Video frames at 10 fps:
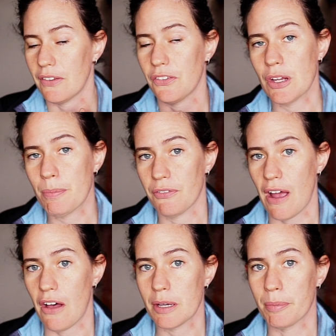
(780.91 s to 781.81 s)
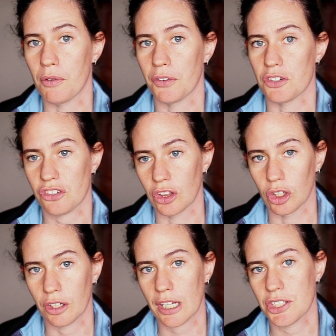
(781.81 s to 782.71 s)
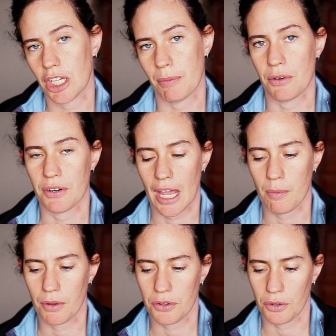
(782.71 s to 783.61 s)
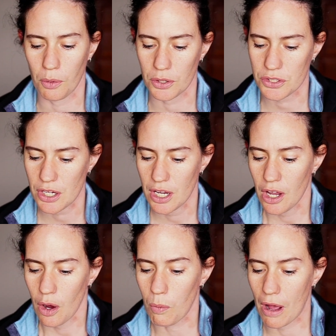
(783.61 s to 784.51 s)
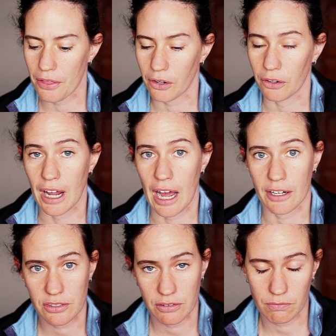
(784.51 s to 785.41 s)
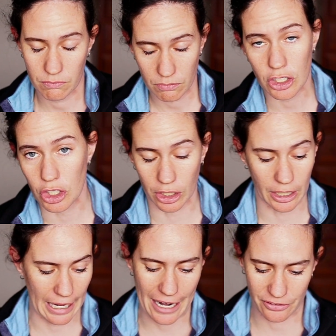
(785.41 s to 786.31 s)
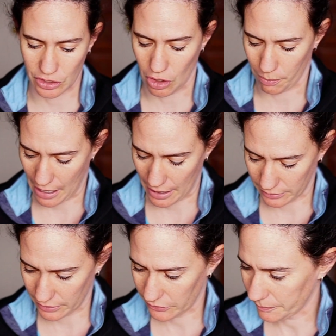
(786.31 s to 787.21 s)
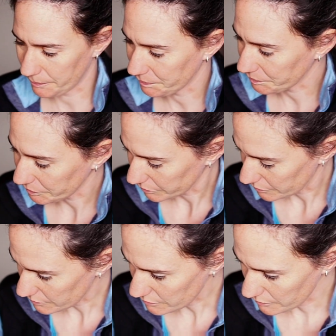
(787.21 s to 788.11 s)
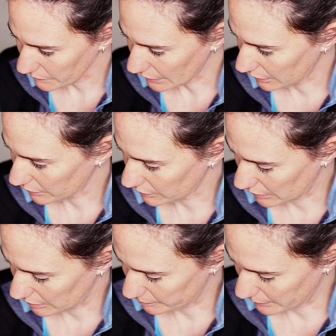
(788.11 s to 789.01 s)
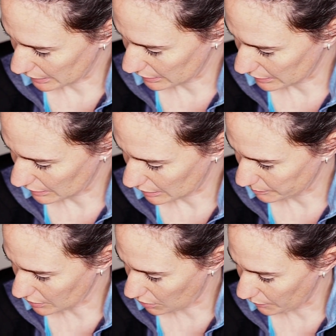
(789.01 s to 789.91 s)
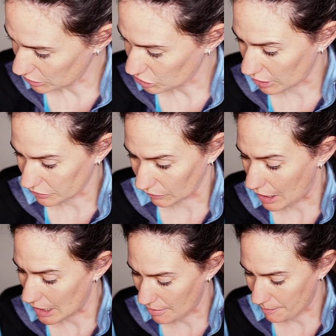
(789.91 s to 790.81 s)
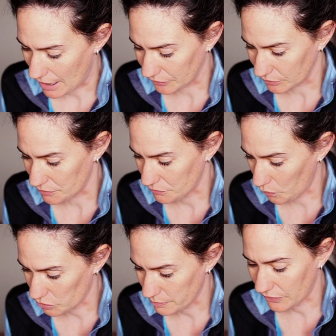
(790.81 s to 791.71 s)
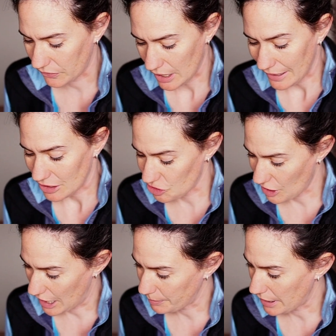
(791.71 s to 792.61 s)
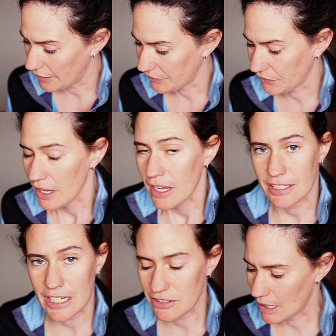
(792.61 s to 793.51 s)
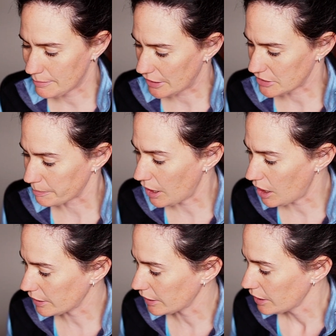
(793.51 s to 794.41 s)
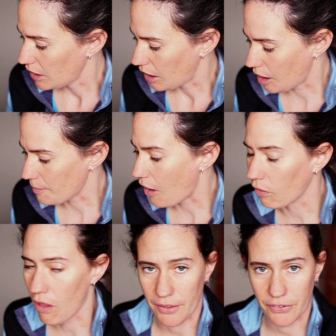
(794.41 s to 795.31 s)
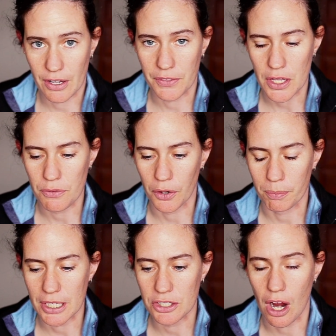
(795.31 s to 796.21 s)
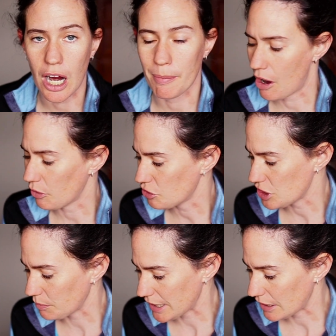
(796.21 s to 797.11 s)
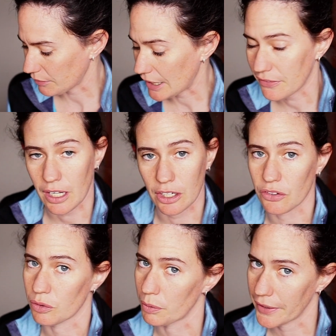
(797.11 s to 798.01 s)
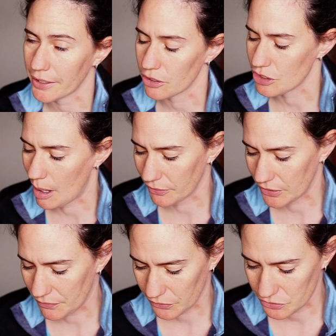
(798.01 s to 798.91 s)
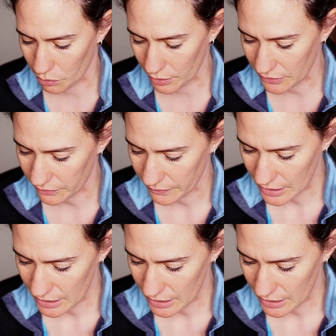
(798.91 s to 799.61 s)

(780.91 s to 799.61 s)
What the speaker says: it's super valuable for just learning to communicate with your horse, whether or not you're going to actually go bridleless. Let me keep going. She talks a lot about positive reinforcements, jackpots, teaching them not to mug, a lot of stuff that you've heard me talk about. She reiterates it and does a really good job with different stories.